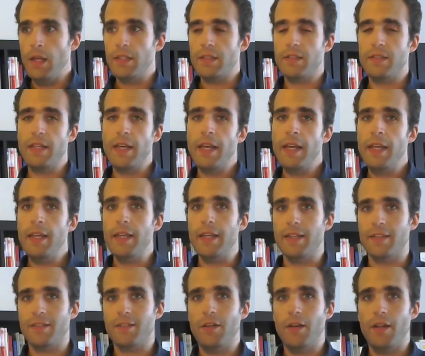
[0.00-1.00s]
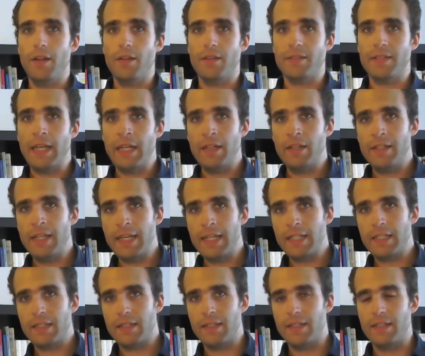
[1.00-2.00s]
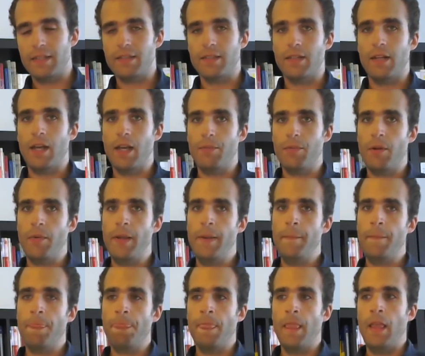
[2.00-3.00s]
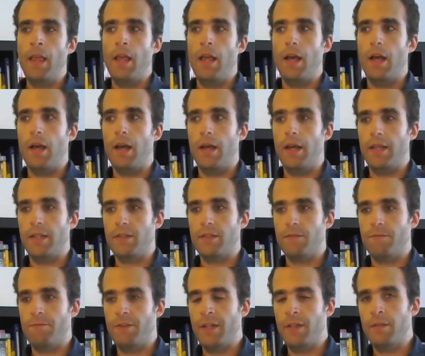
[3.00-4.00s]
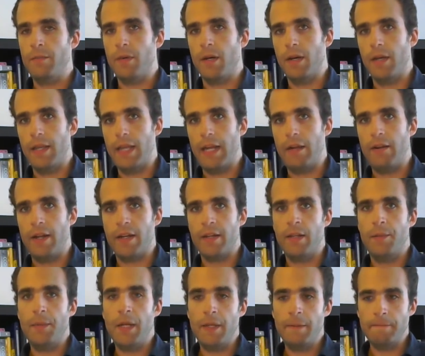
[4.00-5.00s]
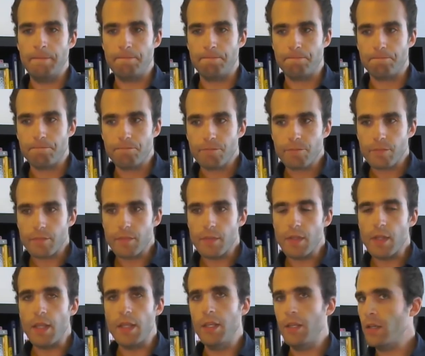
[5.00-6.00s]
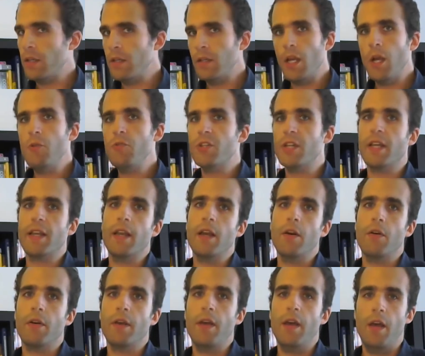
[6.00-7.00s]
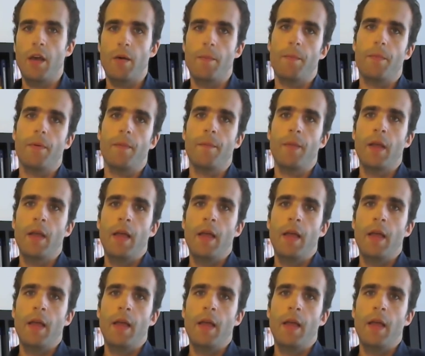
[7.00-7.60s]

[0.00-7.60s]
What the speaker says: Today, it's not in the standard yet. It's a library. It's written by Eric Nibbler. You can go check it on GitHub.